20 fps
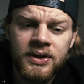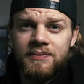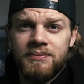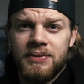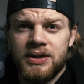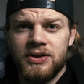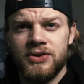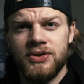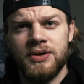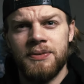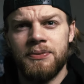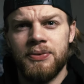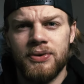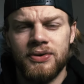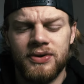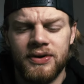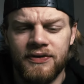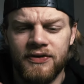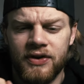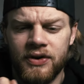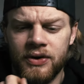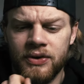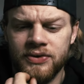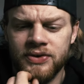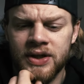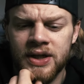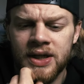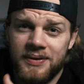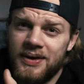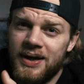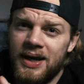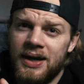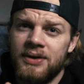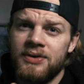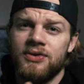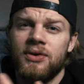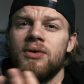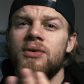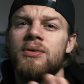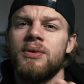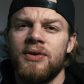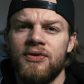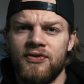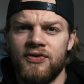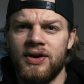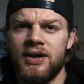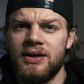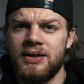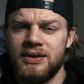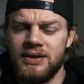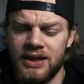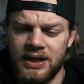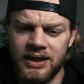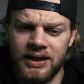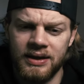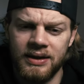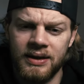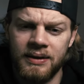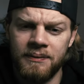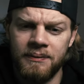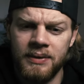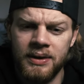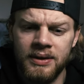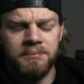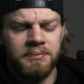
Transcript: But to the portrait photos, it's always fun taking them.